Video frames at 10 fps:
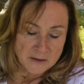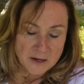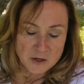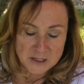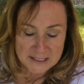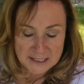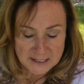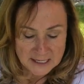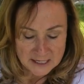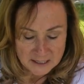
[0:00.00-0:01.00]
that are just at
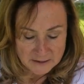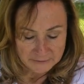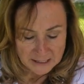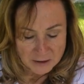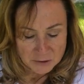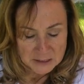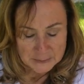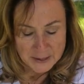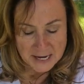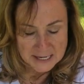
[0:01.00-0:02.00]
the end of the flower
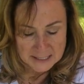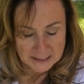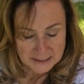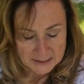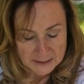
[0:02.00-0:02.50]
spike,